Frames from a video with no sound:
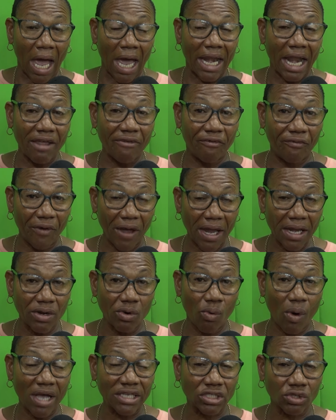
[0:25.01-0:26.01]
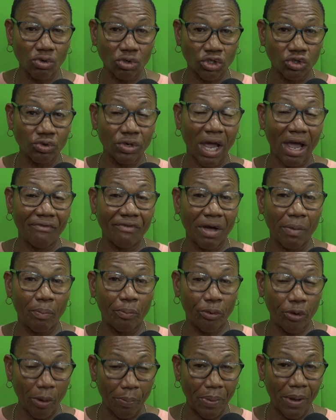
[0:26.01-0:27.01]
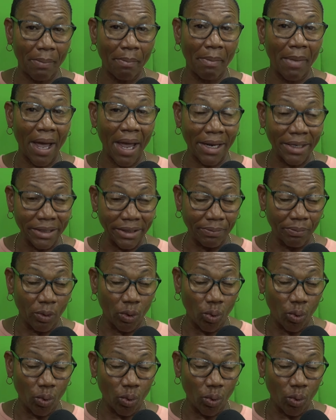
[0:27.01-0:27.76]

And I find Wasco should have a proper man